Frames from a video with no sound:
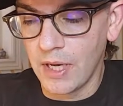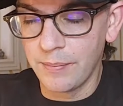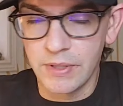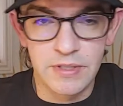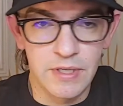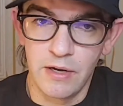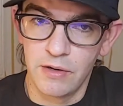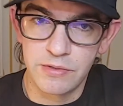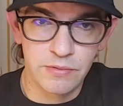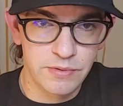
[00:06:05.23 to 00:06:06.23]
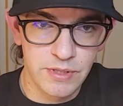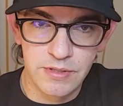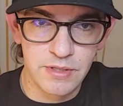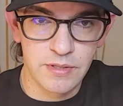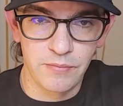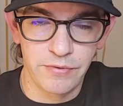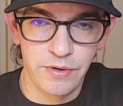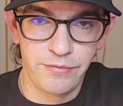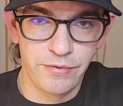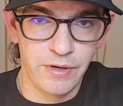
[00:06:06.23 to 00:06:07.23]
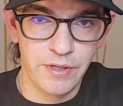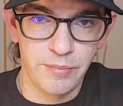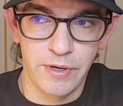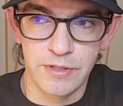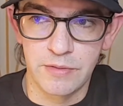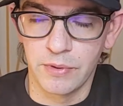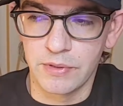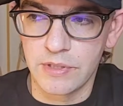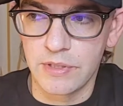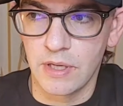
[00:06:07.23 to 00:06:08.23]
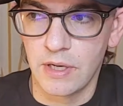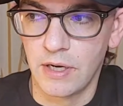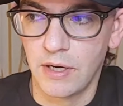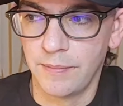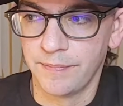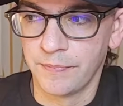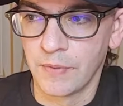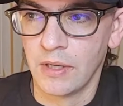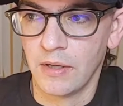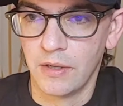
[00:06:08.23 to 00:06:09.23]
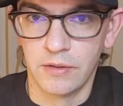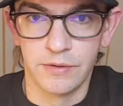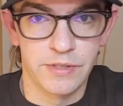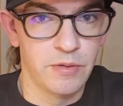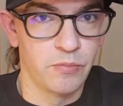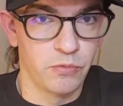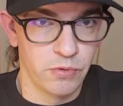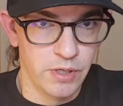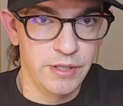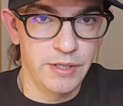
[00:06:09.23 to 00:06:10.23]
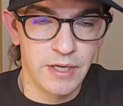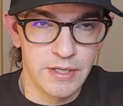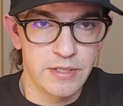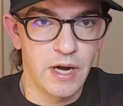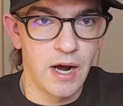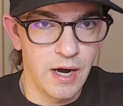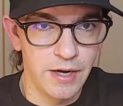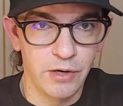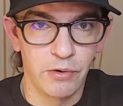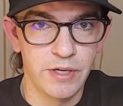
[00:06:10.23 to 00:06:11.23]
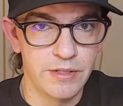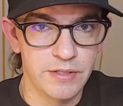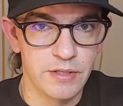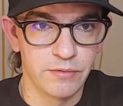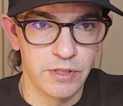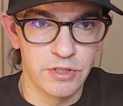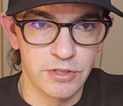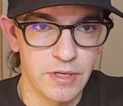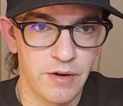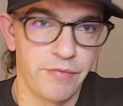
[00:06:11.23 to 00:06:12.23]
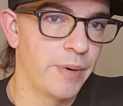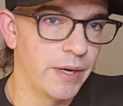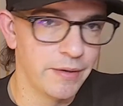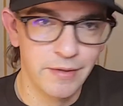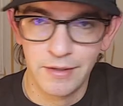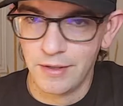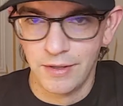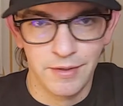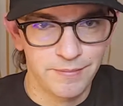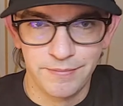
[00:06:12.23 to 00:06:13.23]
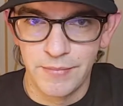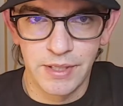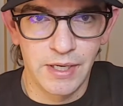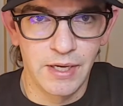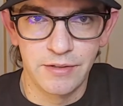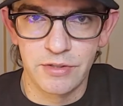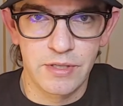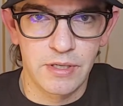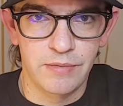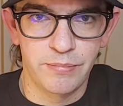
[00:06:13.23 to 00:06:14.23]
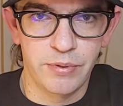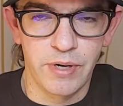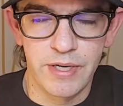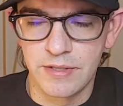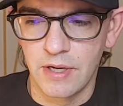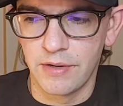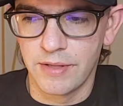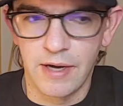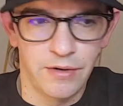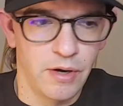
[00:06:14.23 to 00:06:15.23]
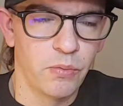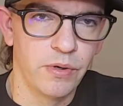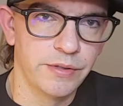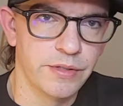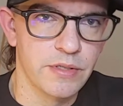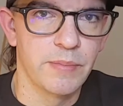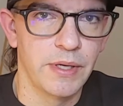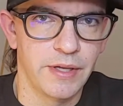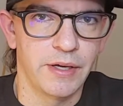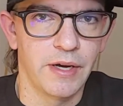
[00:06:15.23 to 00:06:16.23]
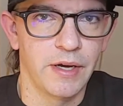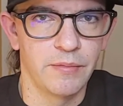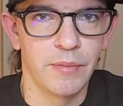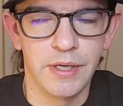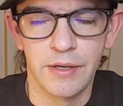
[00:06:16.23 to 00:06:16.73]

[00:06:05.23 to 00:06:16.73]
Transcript: being said, I also did see some very fairly priced books, and some really nice high grade Silver Age stuff, but again, just priced out of that, not willing to spend that kind of money.